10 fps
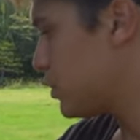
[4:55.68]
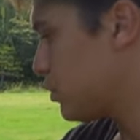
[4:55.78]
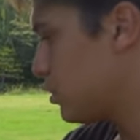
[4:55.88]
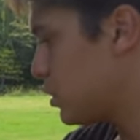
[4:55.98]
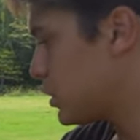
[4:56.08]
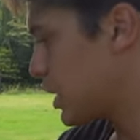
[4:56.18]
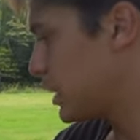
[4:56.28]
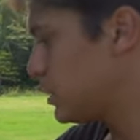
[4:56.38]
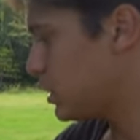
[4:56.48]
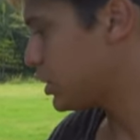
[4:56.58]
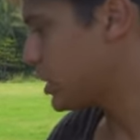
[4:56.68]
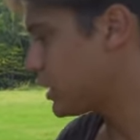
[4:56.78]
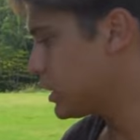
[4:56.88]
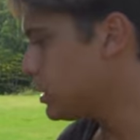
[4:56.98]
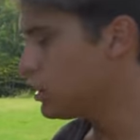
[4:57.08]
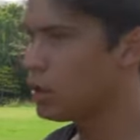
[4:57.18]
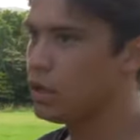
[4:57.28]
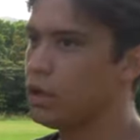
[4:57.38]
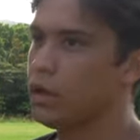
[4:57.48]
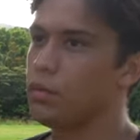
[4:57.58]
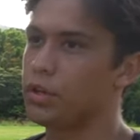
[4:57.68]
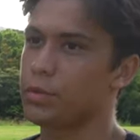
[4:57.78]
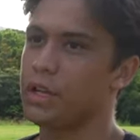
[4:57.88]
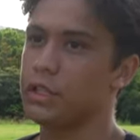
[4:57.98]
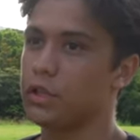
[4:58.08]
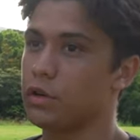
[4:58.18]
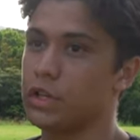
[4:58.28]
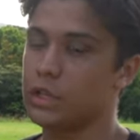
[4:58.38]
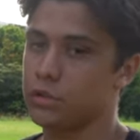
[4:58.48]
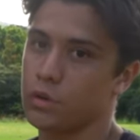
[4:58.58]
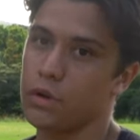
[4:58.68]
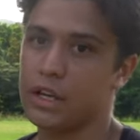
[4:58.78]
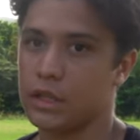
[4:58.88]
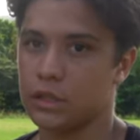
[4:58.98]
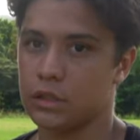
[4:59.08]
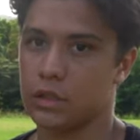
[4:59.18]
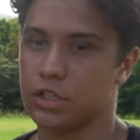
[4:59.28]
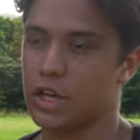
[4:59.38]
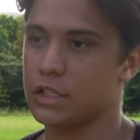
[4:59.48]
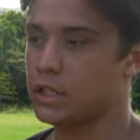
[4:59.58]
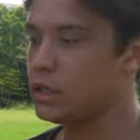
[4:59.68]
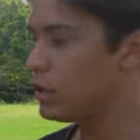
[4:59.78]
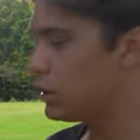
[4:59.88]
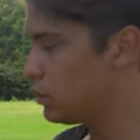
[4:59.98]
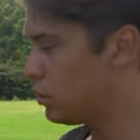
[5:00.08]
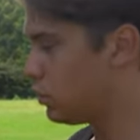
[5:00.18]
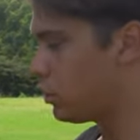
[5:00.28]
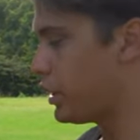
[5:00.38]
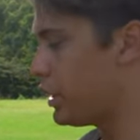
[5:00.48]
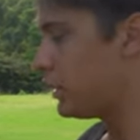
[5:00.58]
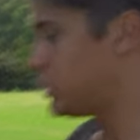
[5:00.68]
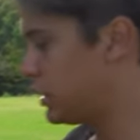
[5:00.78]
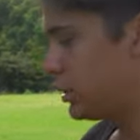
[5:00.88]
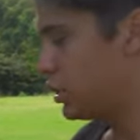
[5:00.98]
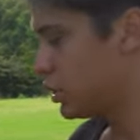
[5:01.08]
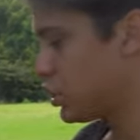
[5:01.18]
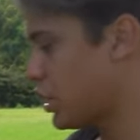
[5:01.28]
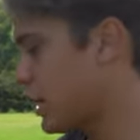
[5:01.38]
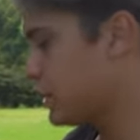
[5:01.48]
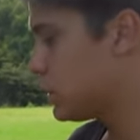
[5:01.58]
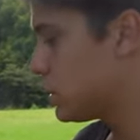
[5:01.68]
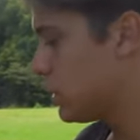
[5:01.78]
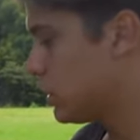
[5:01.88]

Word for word: strong chain to the chassis, which means you don't need to drill anything to the chassis. All it is is just chains